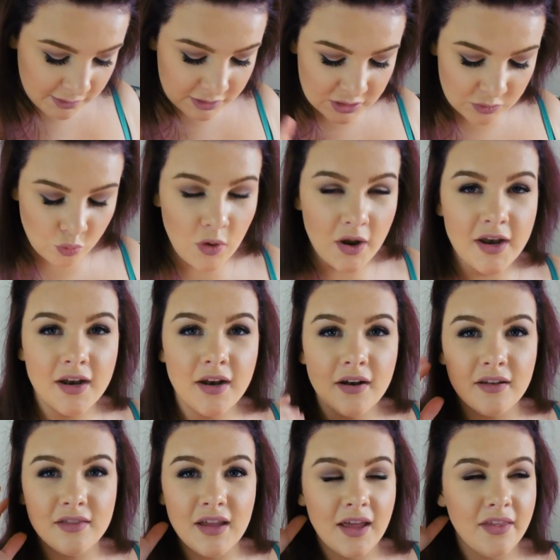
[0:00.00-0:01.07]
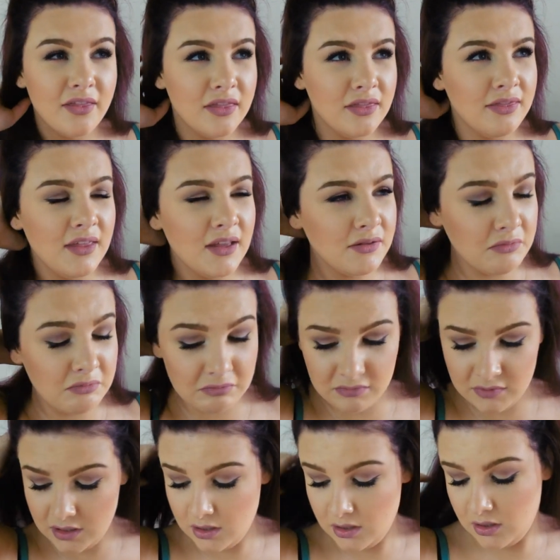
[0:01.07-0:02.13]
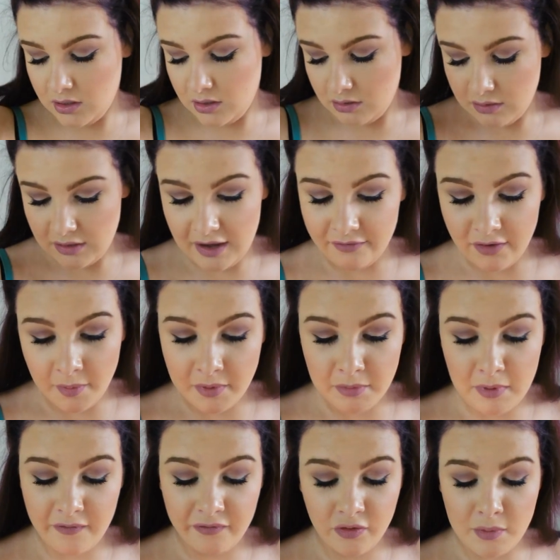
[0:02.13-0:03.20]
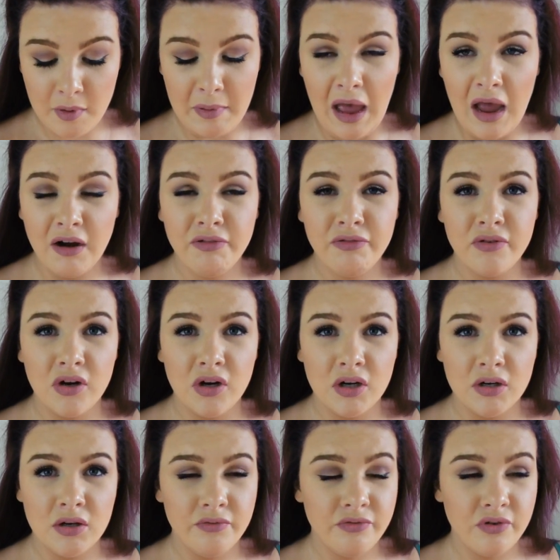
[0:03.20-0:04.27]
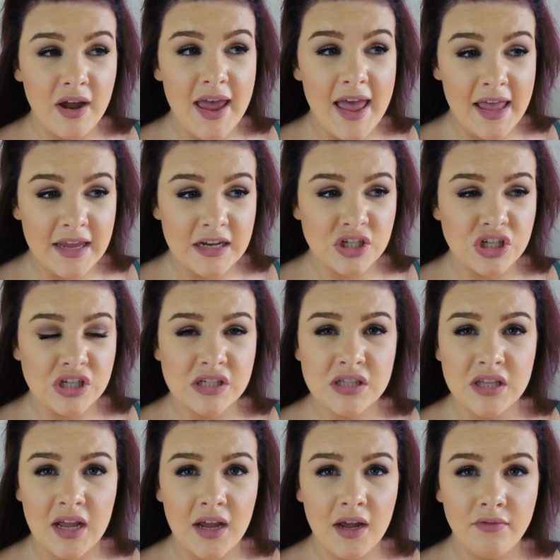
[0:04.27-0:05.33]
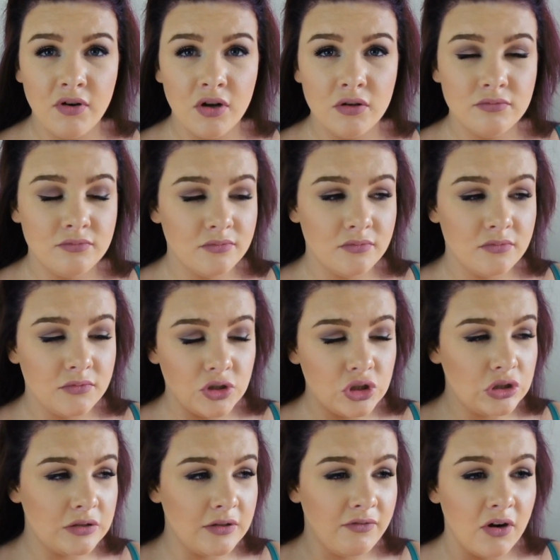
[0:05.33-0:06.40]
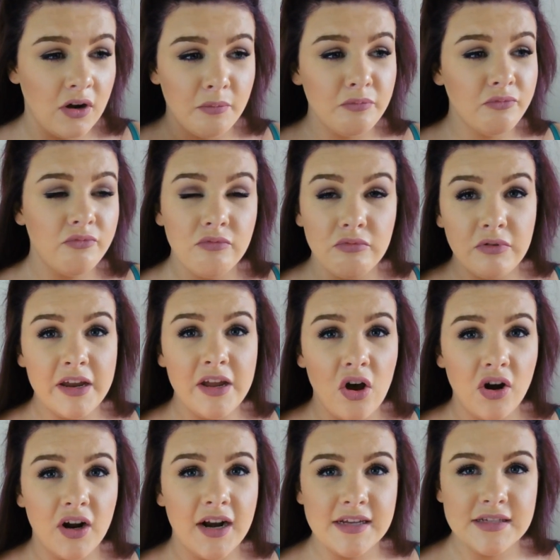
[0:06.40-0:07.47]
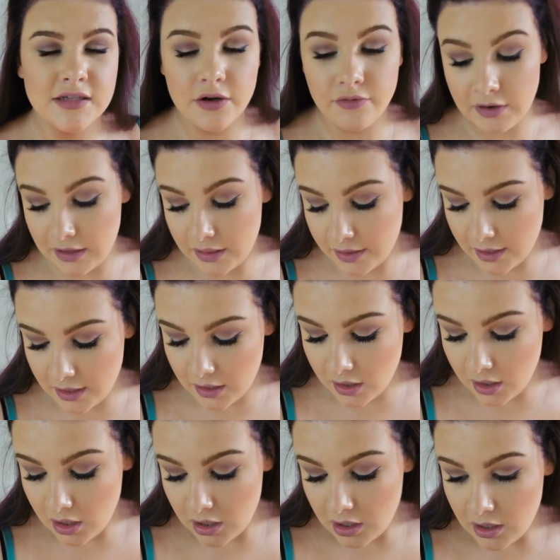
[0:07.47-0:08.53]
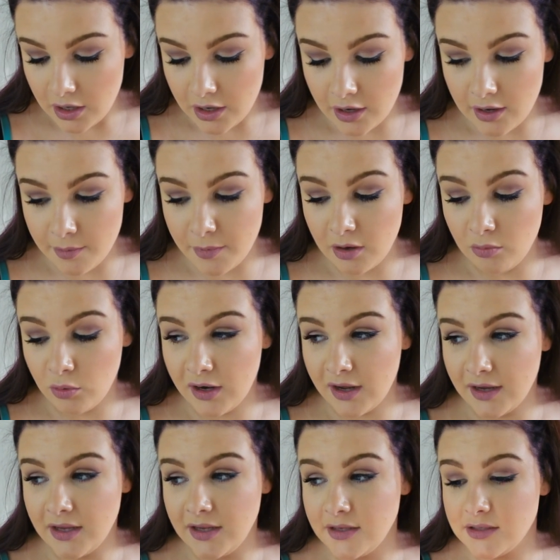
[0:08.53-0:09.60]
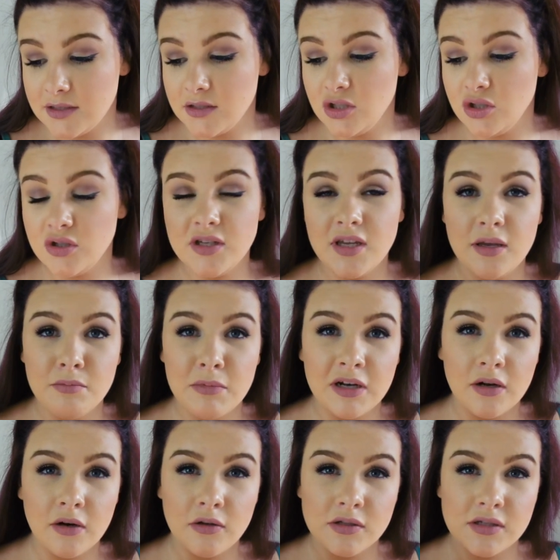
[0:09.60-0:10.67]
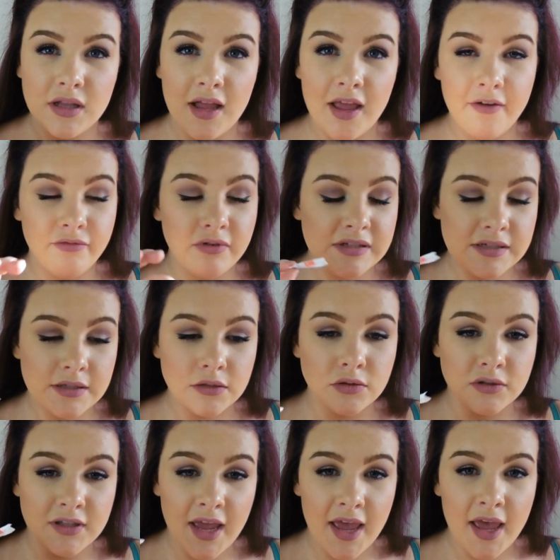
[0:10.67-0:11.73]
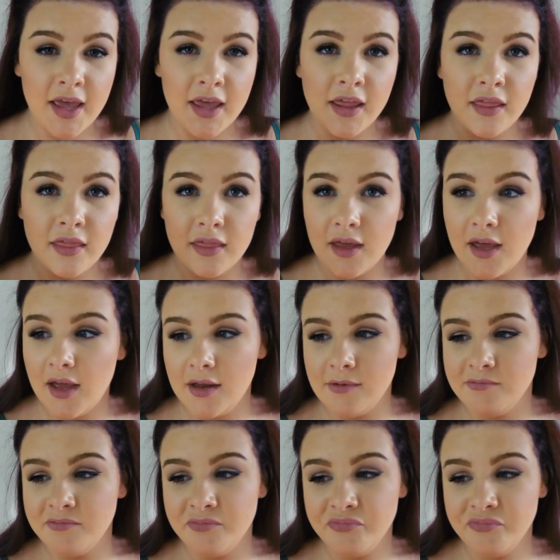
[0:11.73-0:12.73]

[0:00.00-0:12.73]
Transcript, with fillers: it was when, like, this, like, I've not been through my bag for, for ages, like, I've not just, I've not reorganised it or anything, um, and when I used, used to eat McDonald's, like, every single day, then,